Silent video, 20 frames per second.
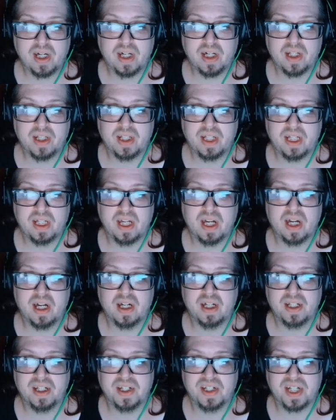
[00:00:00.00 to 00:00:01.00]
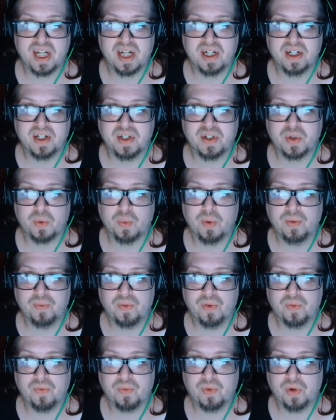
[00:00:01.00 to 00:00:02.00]
the Xana's
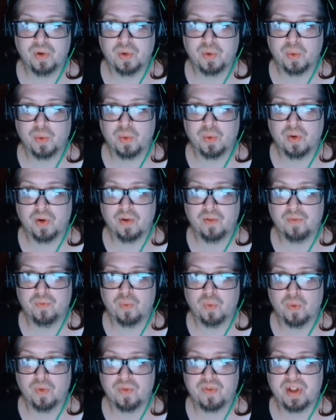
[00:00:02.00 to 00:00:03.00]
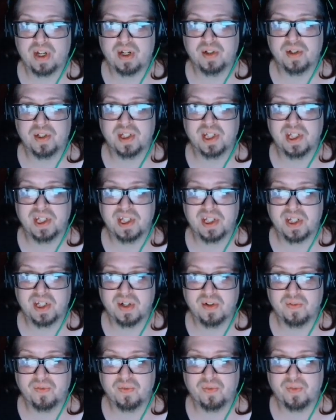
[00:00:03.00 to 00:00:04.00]
Quiver for a total of 4,000
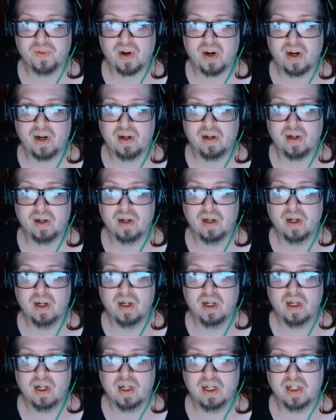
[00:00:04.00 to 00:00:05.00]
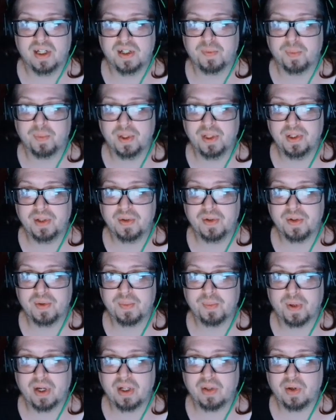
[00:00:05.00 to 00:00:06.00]
Sunfire Splinters
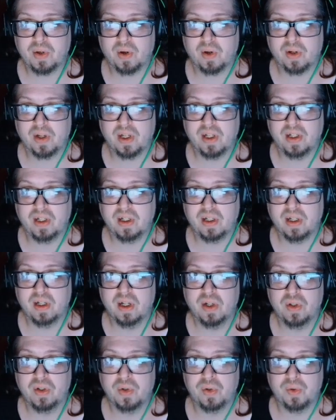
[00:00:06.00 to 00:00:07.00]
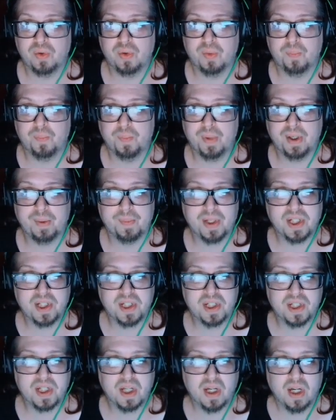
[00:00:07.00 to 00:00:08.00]
by talking to
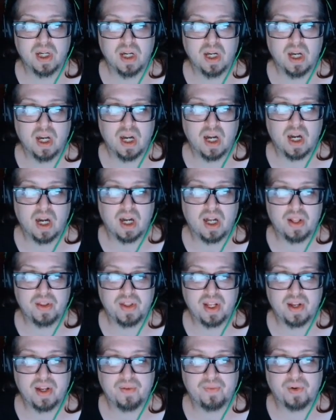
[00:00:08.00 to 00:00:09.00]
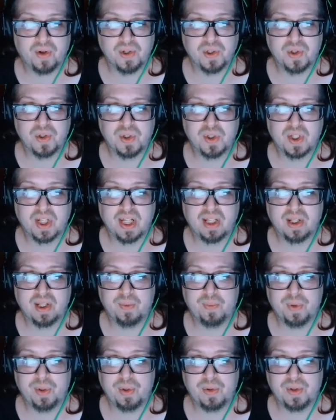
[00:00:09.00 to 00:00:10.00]
Minimus. They have also slightly
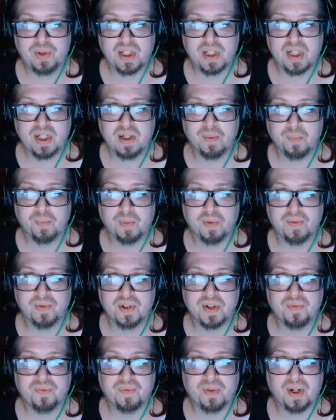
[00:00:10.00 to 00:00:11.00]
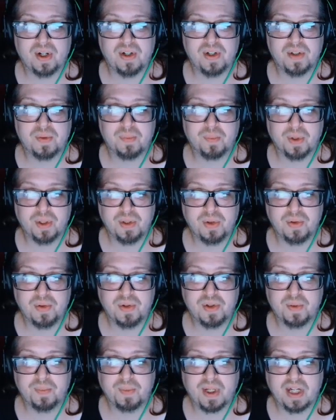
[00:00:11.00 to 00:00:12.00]
reduced the number of Sunfire Splinters
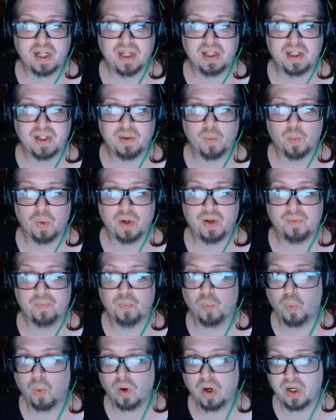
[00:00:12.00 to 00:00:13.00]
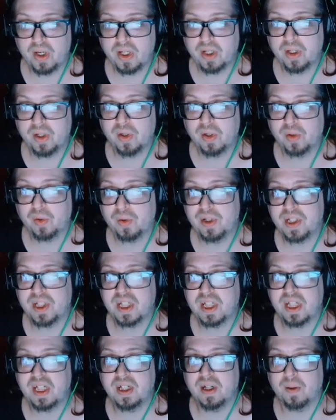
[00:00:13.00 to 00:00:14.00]
obtained in Wave 1 and increased
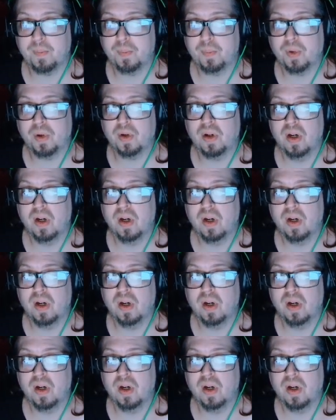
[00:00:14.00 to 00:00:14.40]
the number